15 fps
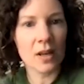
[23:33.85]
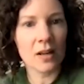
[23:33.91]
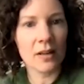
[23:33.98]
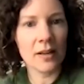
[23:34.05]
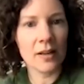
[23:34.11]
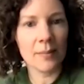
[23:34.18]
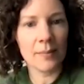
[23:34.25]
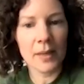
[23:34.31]

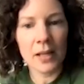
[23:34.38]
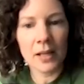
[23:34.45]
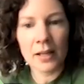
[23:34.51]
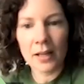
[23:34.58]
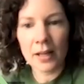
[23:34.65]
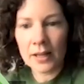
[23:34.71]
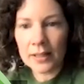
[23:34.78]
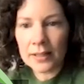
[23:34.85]
Yep.
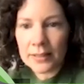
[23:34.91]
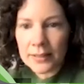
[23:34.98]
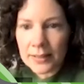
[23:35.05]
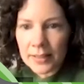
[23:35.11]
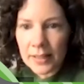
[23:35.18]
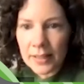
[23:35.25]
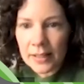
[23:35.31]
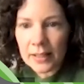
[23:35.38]
And I
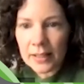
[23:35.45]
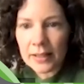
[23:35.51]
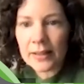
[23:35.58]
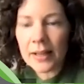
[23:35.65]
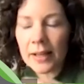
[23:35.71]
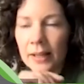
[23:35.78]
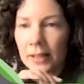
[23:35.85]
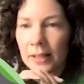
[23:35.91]
see
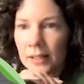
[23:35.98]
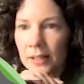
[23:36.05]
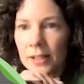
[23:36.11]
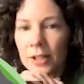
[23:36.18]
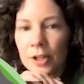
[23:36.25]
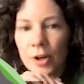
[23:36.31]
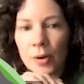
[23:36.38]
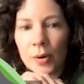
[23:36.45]
that,
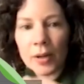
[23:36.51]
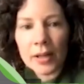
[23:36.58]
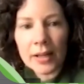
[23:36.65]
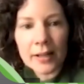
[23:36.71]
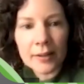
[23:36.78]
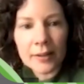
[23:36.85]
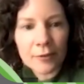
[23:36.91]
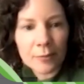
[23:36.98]

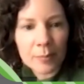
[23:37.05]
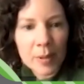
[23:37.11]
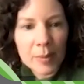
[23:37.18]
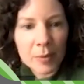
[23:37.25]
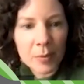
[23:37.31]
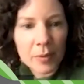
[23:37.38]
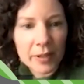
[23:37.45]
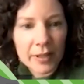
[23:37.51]
if
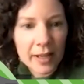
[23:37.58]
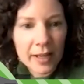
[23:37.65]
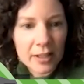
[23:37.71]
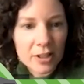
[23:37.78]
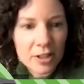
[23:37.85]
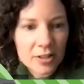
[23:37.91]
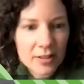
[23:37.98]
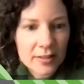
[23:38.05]
people will
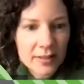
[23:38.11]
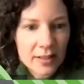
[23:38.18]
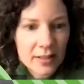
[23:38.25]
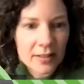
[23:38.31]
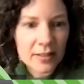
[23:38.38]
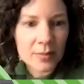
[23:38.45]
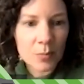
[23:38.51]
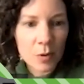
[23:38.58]
catch
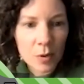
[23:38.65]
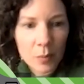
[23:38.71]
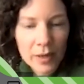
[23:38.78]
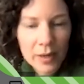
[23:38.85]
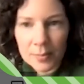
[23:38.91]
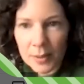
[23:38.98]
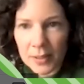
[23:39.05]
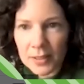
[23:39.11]
diseases, more
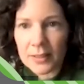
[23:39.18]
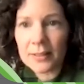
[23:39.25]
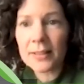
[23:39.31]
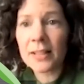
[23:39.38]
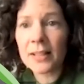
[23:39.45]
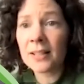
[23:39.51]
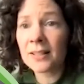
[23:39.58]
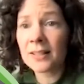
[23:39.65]
widespread
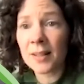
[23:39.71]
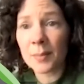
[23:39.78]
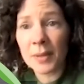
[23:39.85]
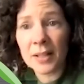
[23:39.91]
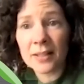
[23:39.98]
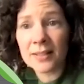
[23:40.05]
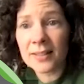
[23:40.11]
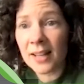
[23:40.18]
disease,
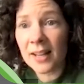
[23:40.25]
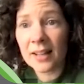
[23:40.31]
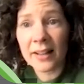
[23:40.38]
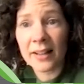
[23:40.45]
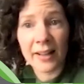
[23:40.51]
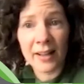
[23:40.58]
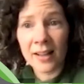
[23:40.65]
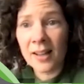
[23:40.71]
somebody is saying
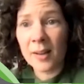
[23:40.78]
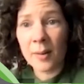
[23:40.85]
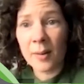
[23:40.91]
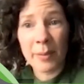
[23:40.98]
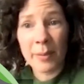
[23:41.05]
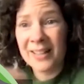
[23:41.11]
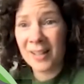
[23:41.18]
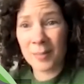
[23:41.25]
like
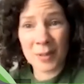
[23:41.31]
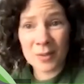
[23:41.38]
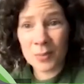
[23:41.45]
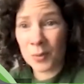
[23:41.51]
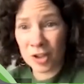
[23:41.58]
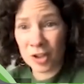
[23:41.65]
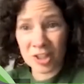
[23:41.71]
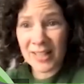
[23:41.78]
pandemics
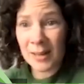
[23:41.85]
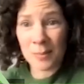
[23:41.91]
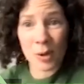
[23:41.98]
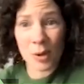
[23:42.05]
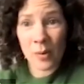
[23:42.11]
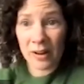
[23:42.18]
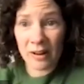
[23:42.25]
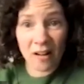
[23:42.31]
will just keep
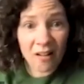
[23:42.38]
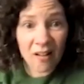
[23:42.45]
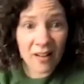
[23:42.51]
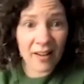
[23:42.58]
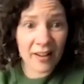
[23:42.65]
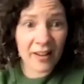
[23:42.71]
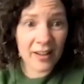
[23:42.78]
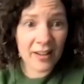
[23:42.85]
going
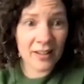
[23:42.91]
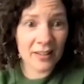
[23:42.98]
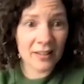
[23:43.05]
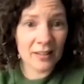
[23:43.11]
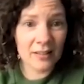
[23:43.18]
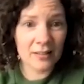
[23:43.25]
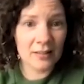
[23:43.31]
on.